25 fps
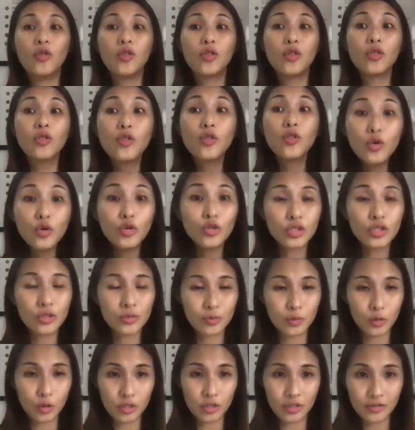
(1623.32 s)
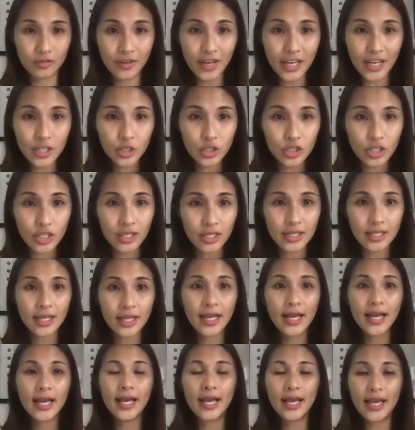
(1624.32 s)
lose motivation
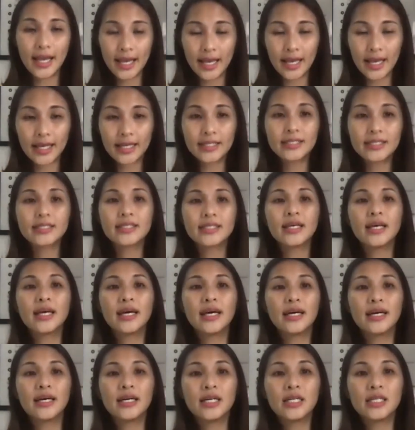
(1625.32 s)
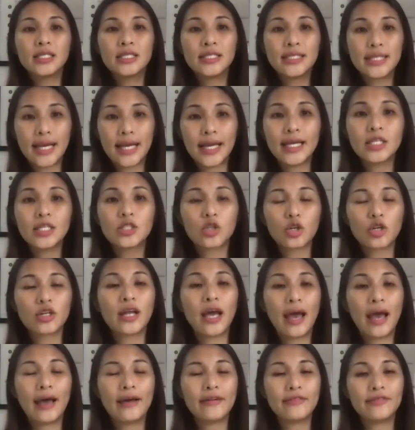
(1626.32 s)
is they don't
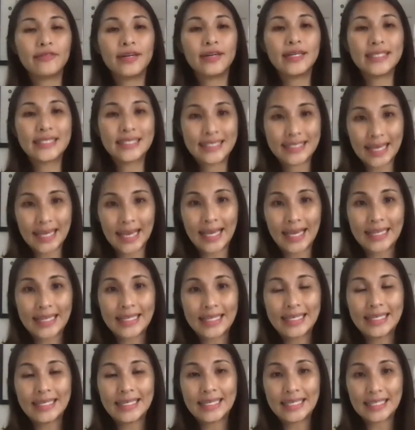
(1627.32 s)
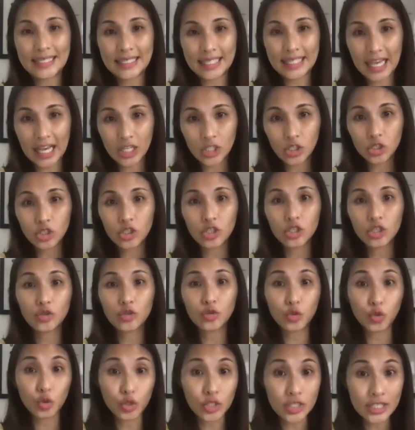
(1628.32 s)
have a daily intentional
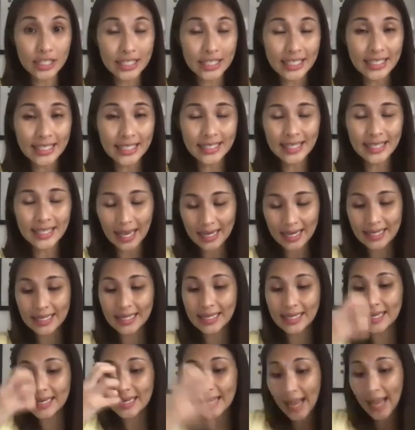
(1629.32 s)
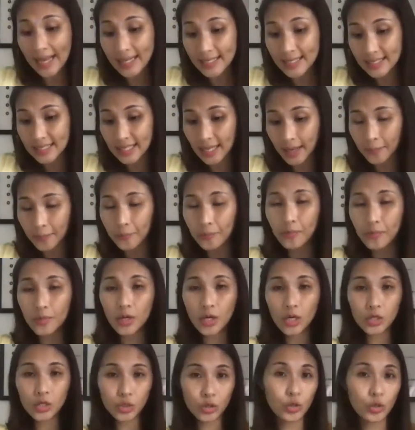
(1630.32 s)
routine that connects them
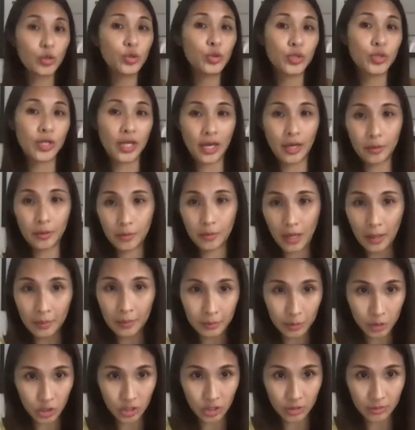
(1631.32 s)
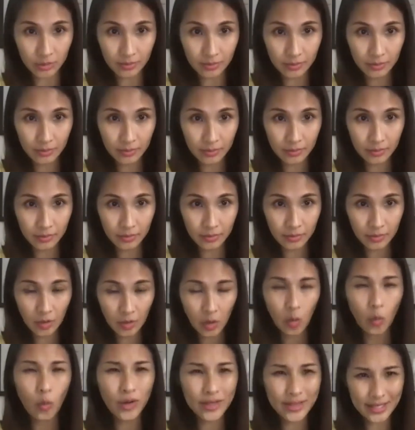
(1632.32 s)
to their ambition.
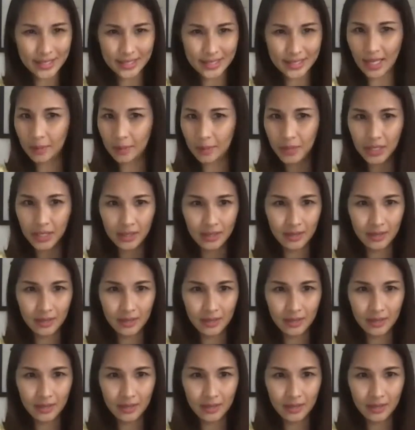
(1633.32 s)
What does that mean?